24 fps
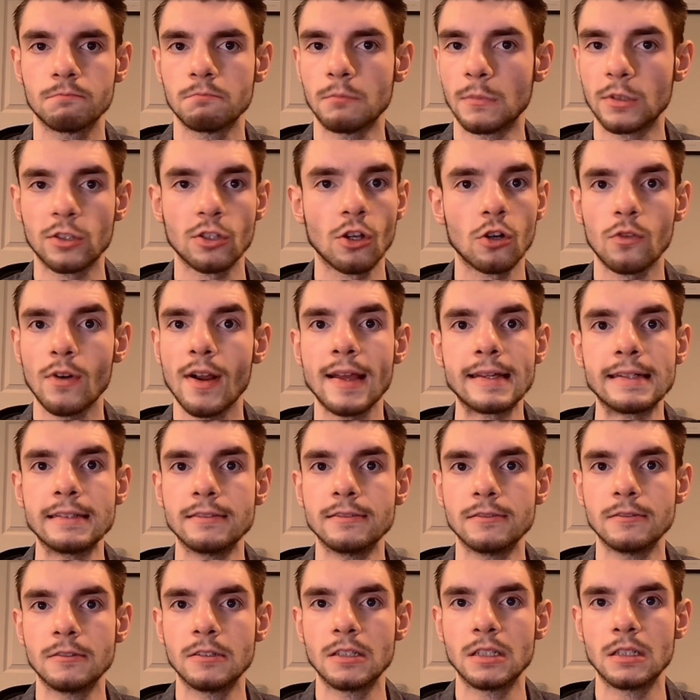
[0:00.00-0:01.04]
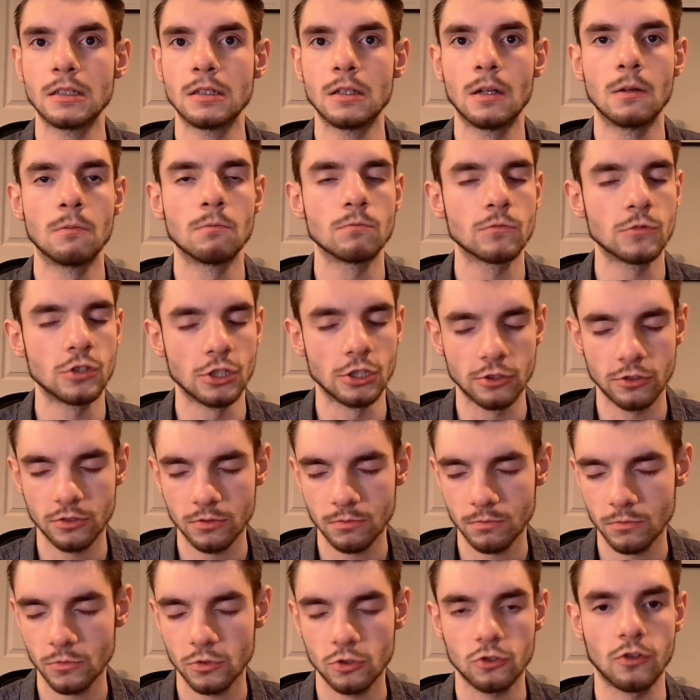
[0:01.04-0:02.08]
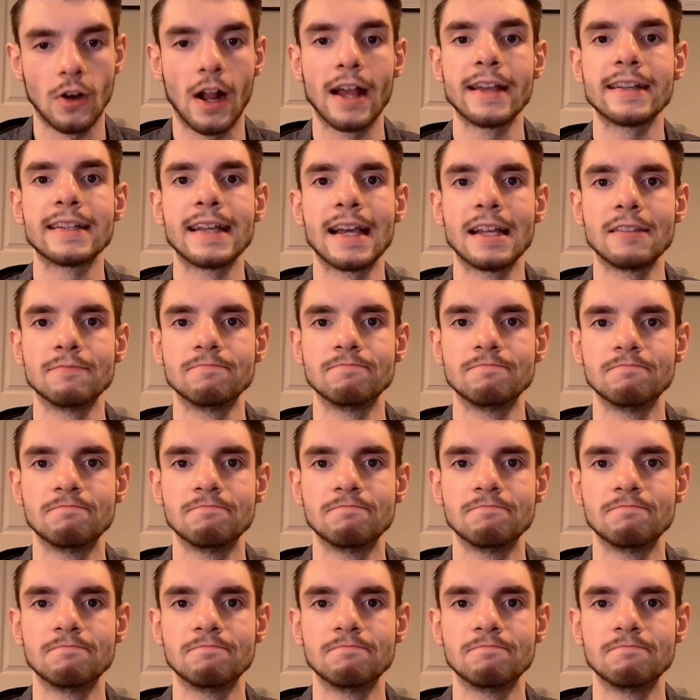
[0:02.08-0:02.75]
It's alright, just try again.